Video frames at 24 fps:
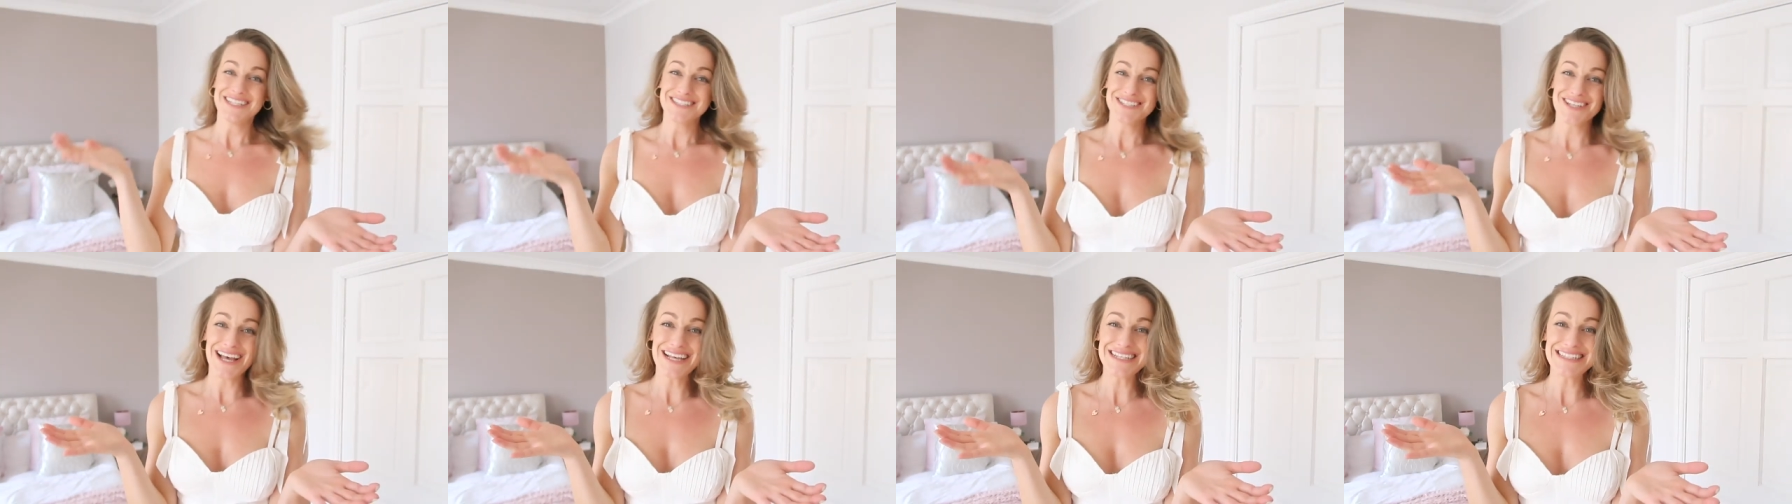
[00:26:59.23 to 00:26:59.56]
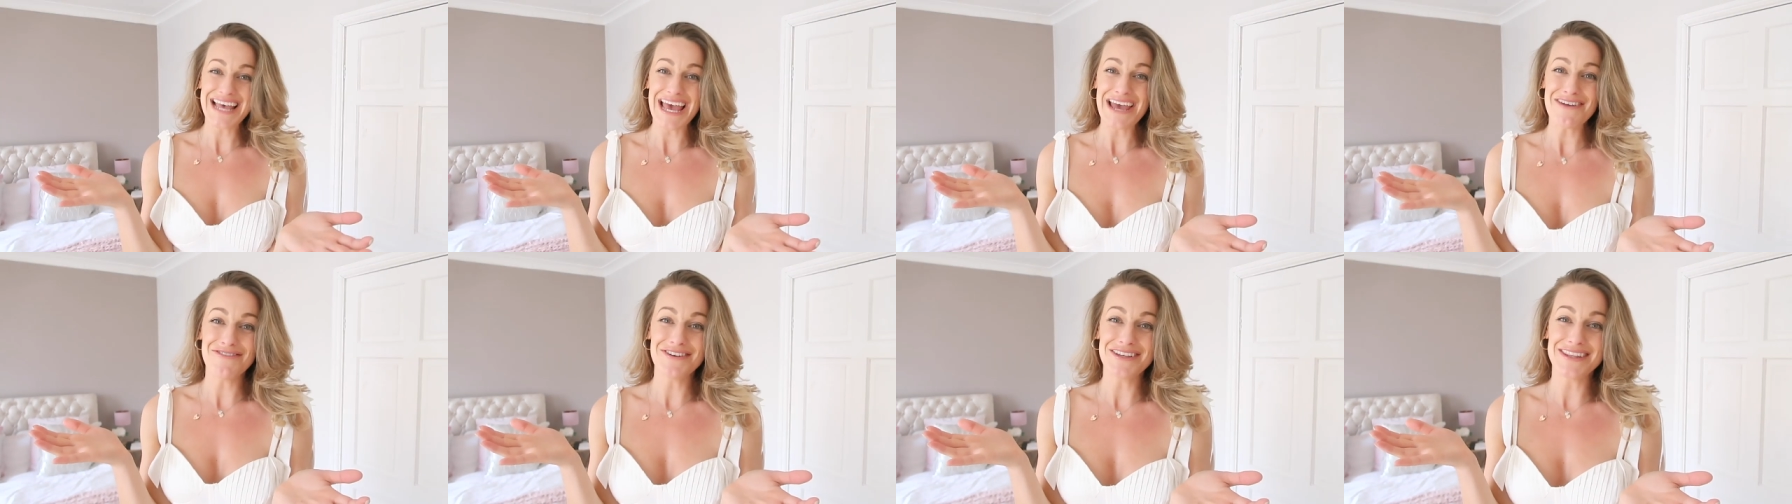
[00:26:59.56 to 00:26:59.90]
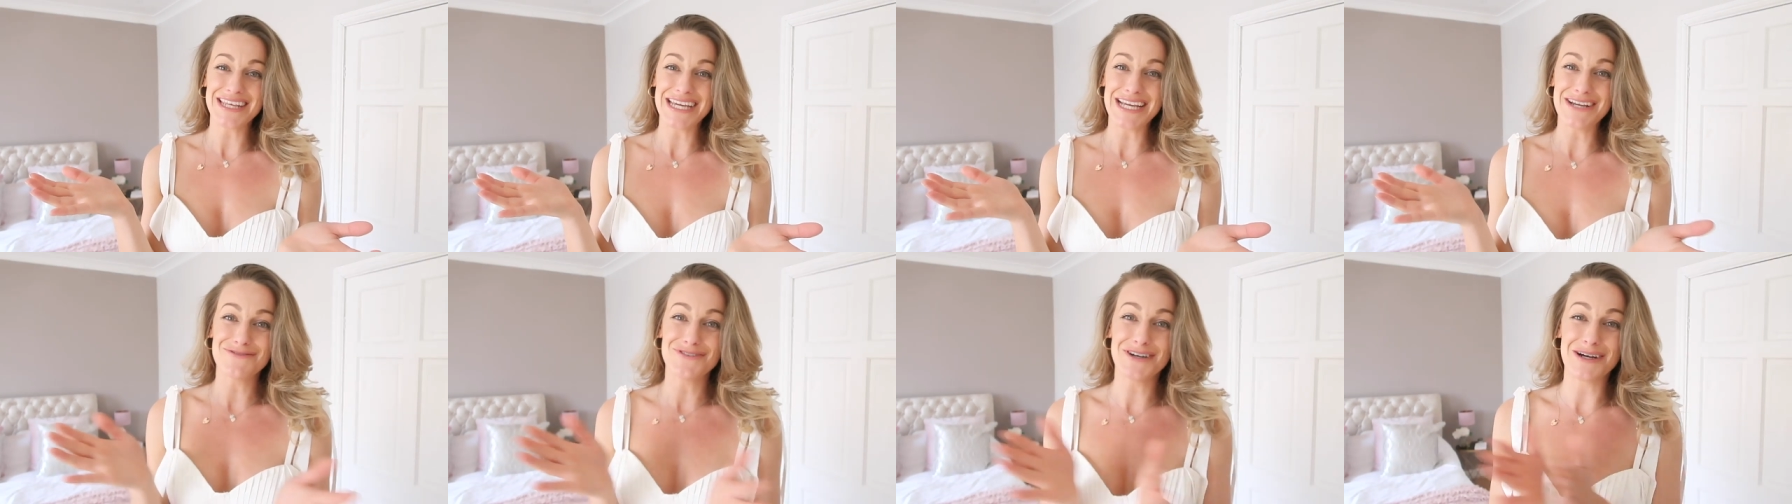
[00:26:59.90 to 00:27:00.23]
So that's
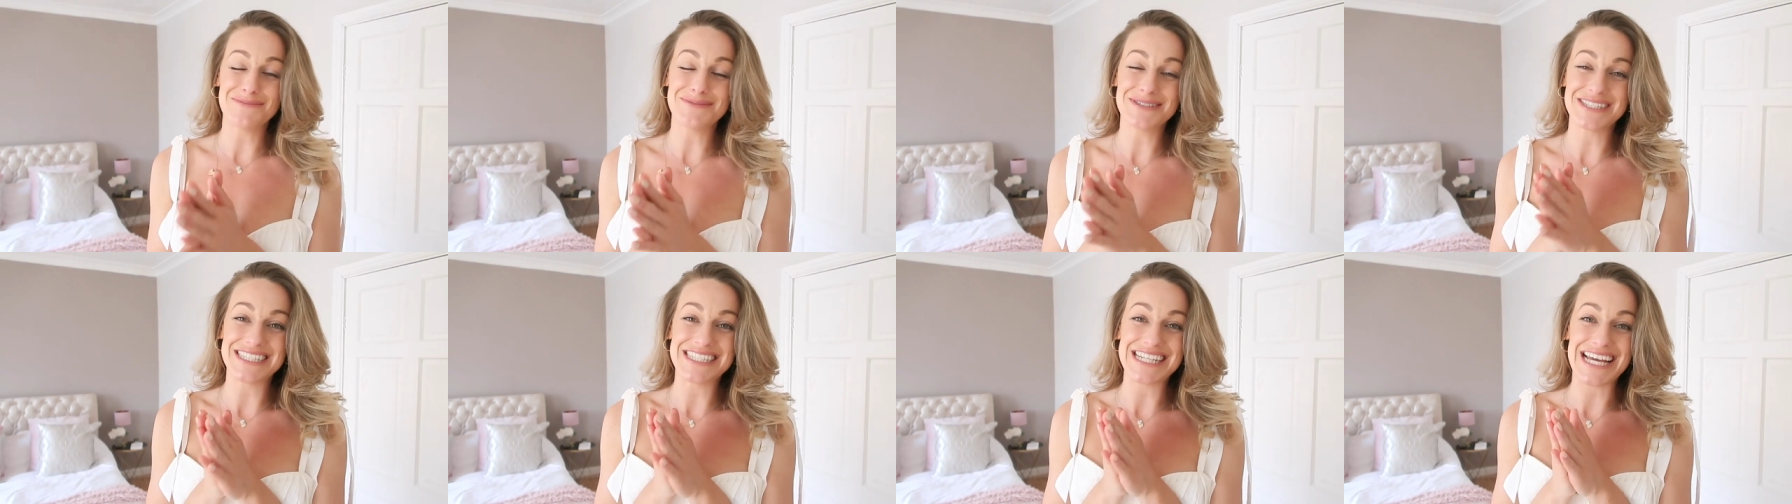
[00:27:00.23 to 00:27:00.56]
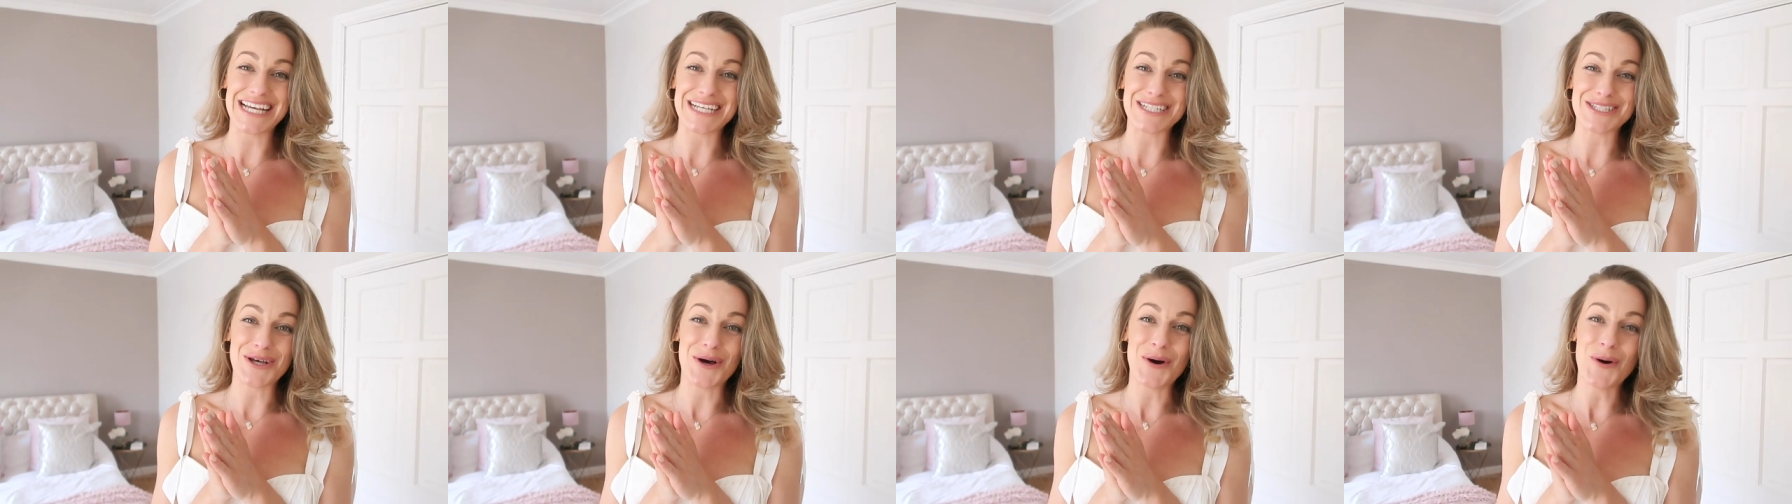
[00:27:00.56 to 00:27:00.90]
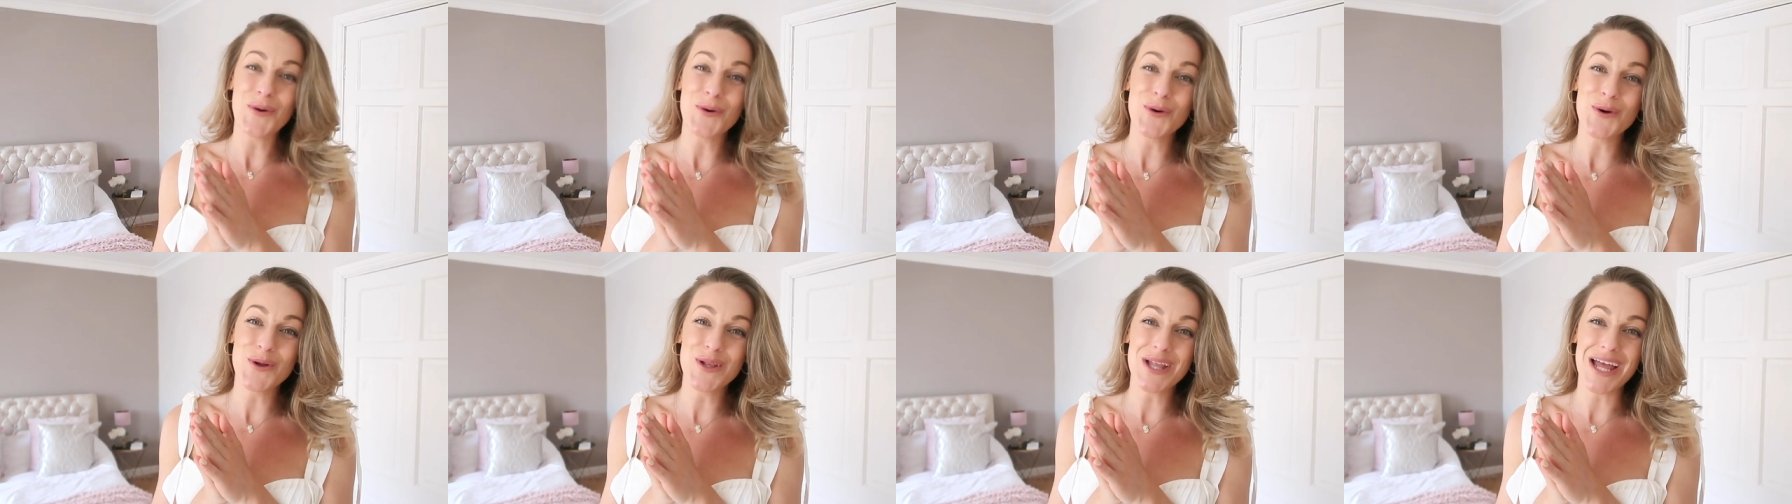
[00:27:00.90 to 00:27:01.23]
everything from today's
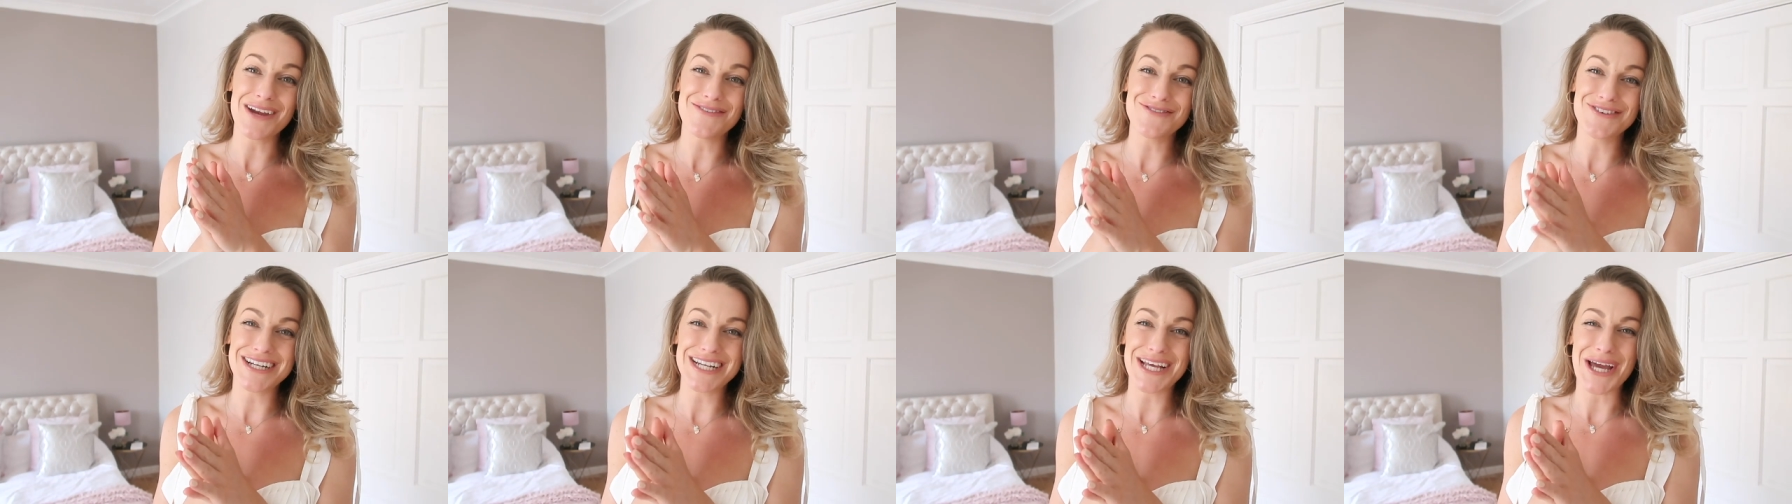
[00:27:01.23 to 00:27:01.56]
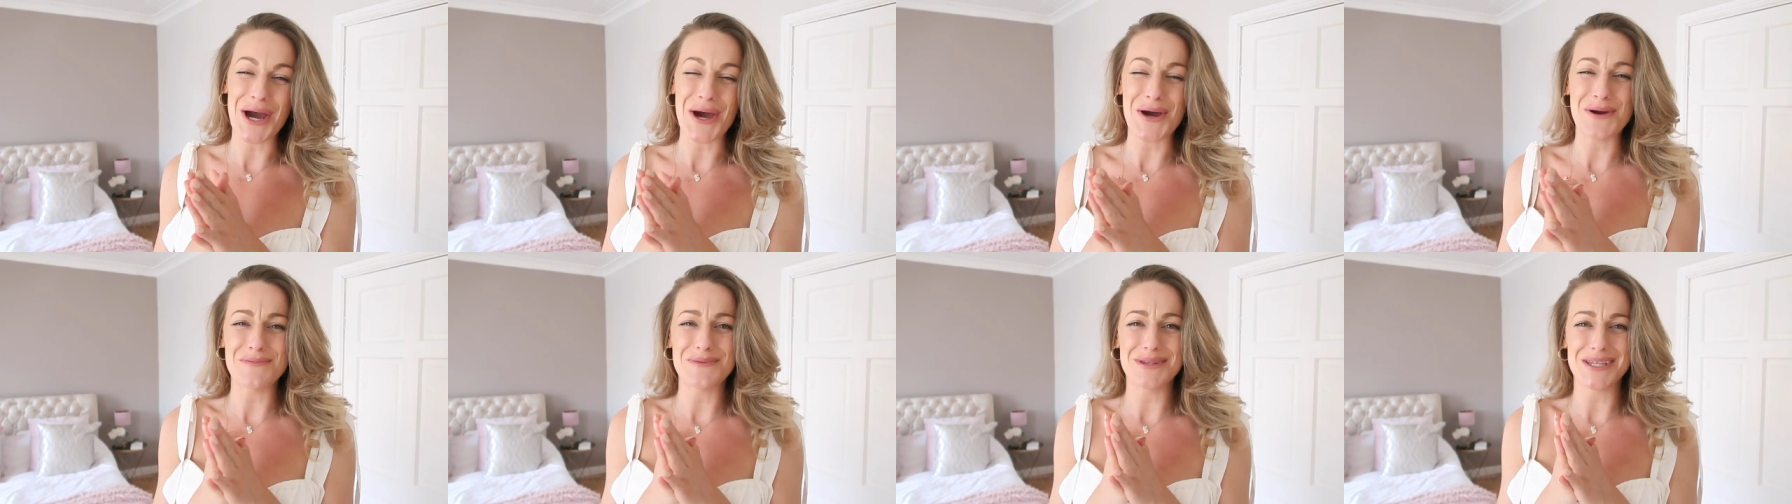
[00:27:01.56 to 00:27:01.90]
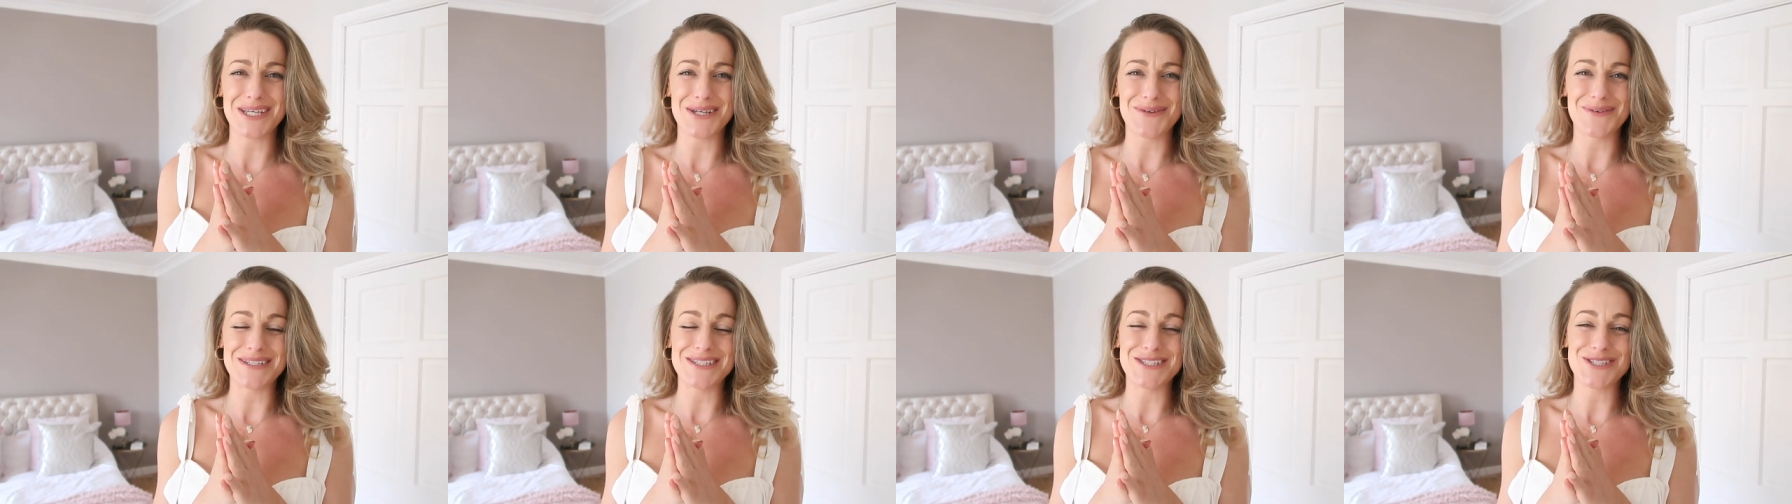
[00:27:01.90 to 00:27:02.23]
haul. I really hope that
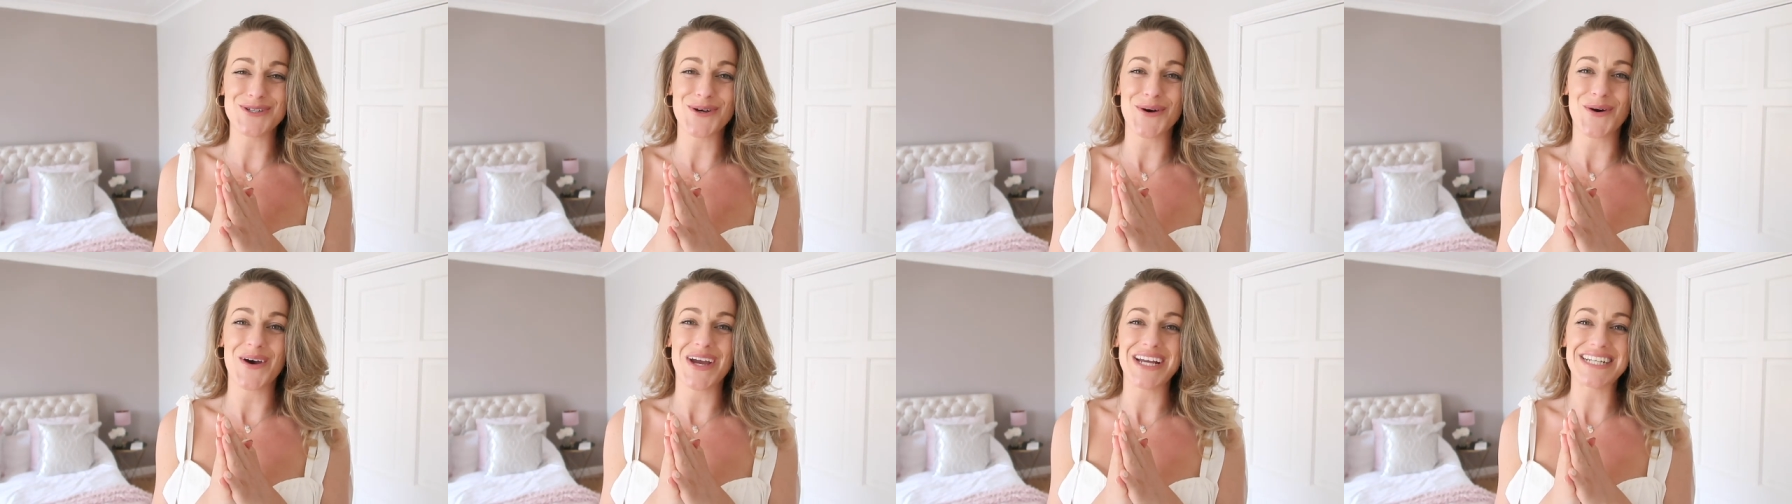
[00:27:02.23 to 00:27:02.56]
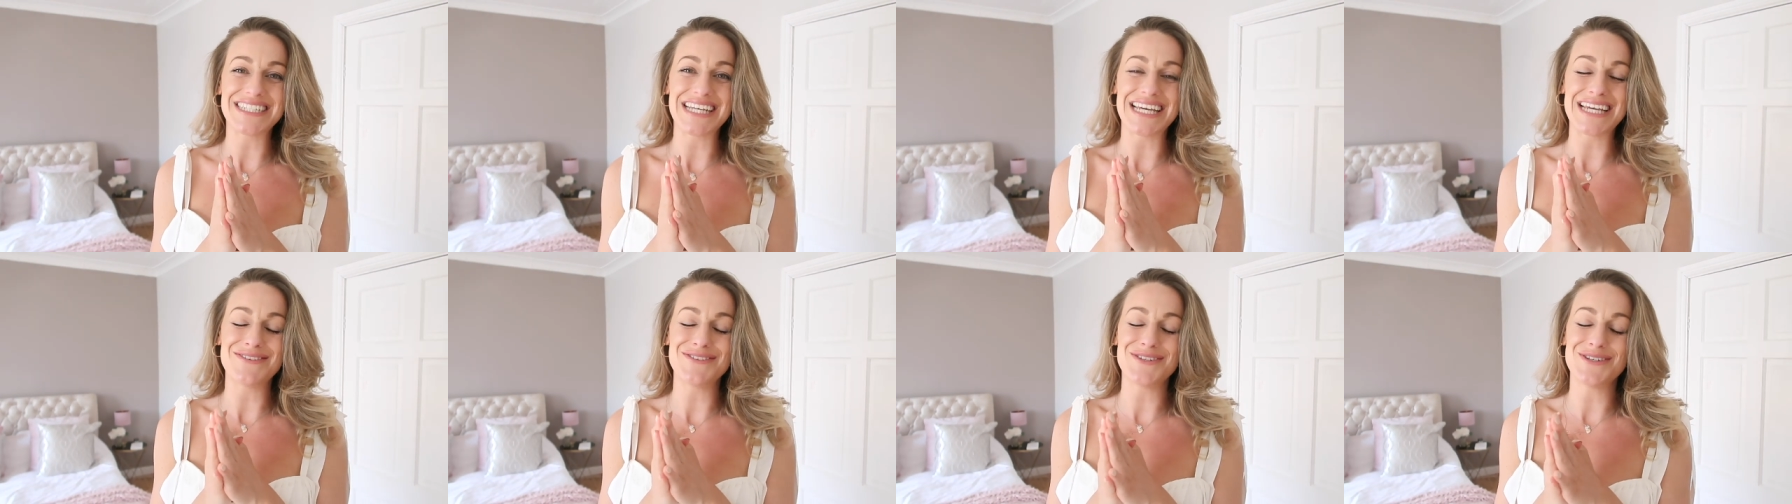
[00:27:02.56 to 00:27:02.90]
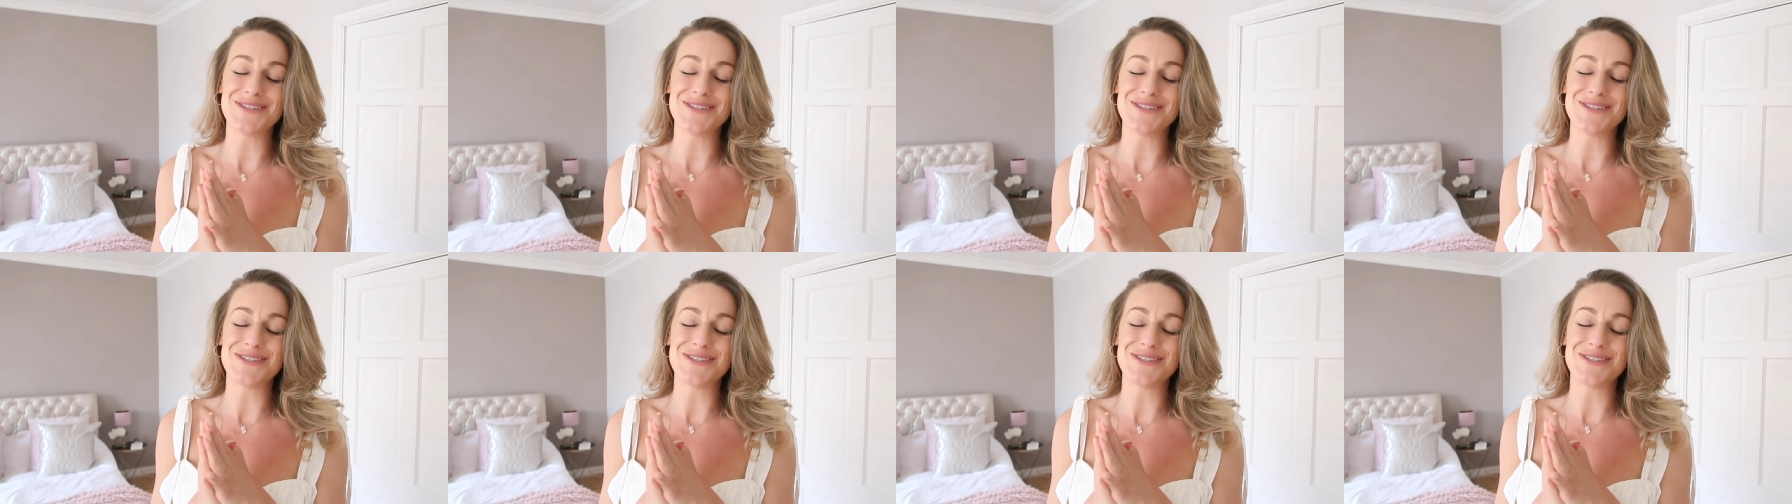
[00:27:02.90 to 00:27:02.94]
you enjoyed. If